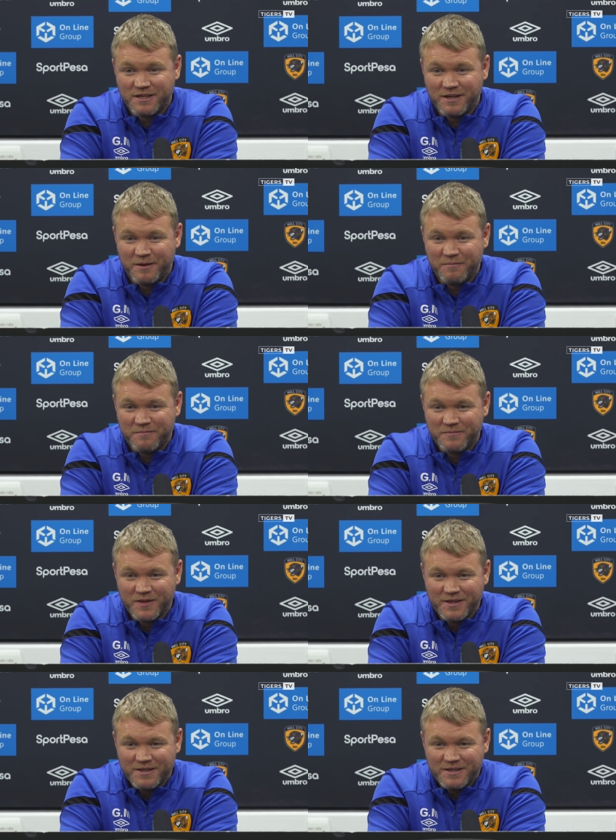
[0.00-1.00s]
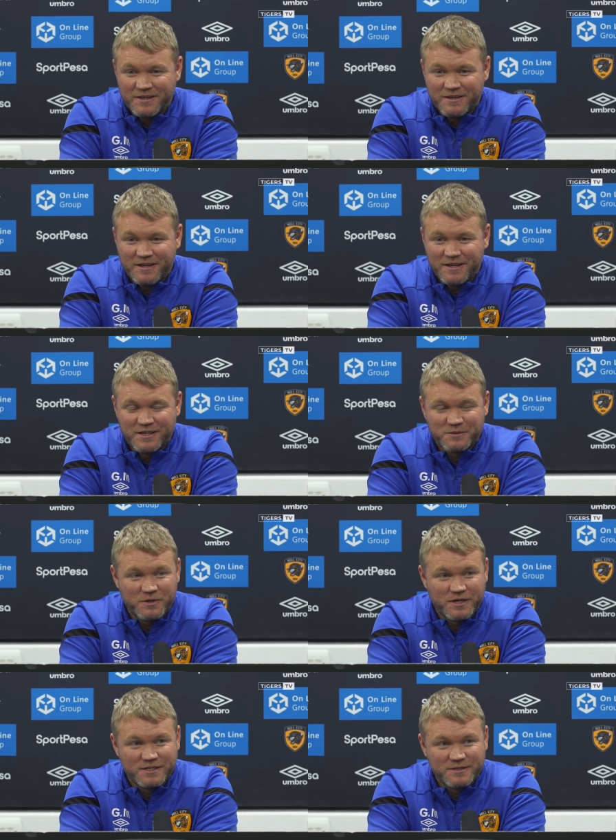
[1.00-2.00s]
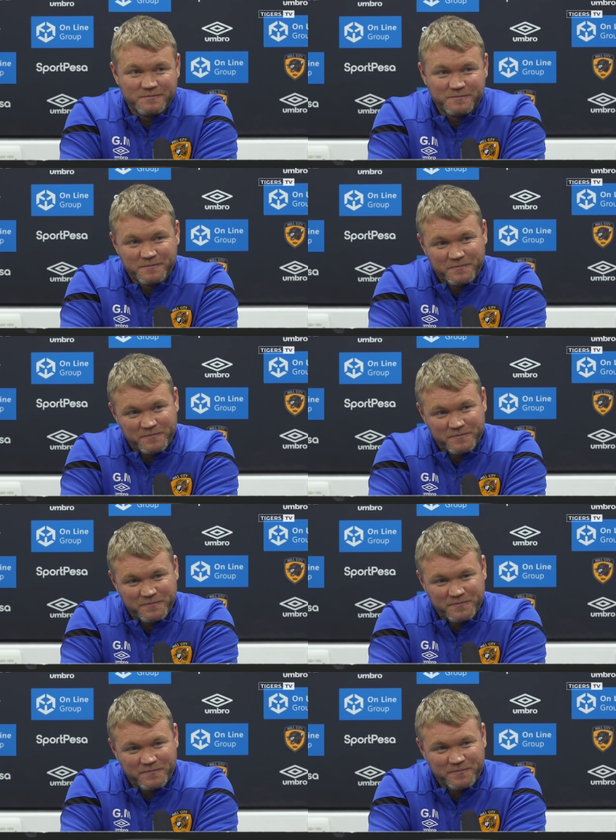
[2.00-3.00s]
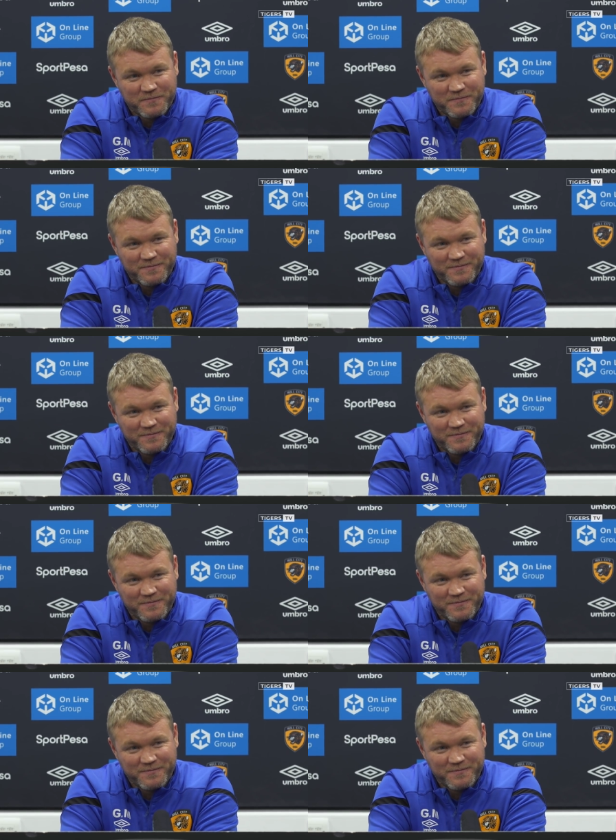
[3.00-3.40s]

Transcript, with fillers: It is what it is. We'll try and find something to talk